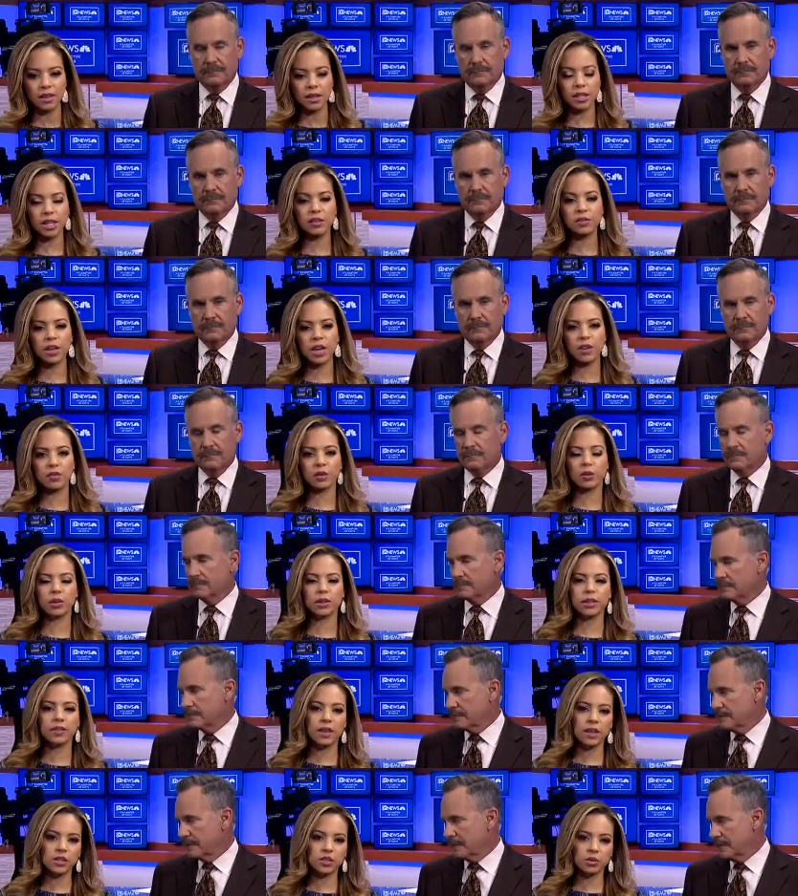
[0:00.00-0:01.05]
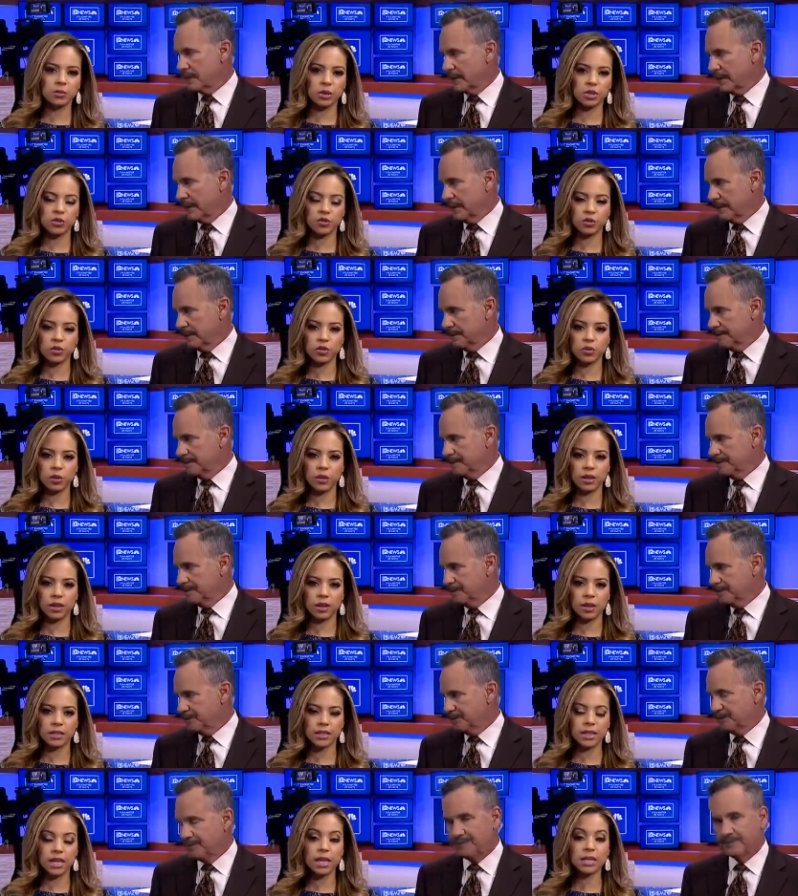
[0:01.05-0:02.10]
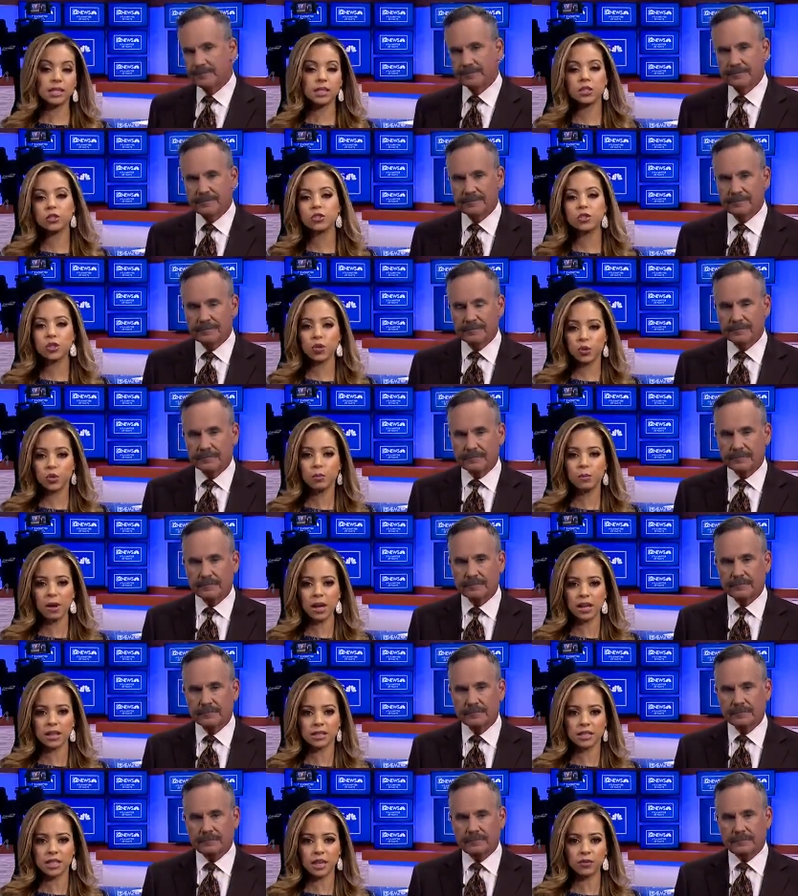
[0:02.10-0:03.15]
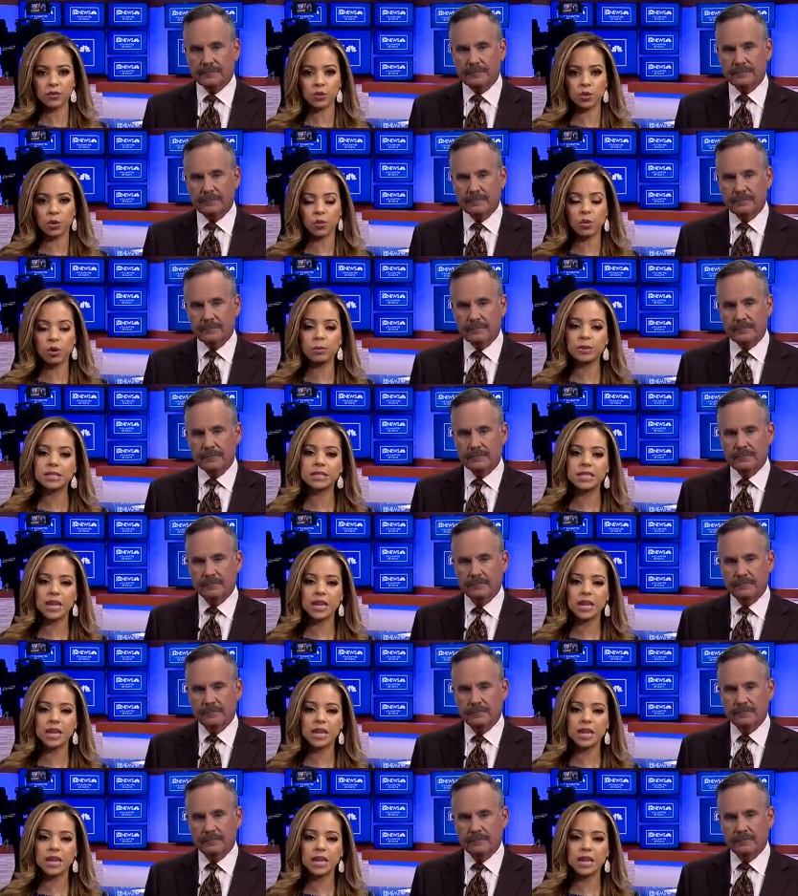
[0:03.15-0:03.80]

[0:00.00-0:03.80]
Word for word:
Speaker 1: Good evening, everyone, and thanks so much for joining us. Less than 2 months after a woman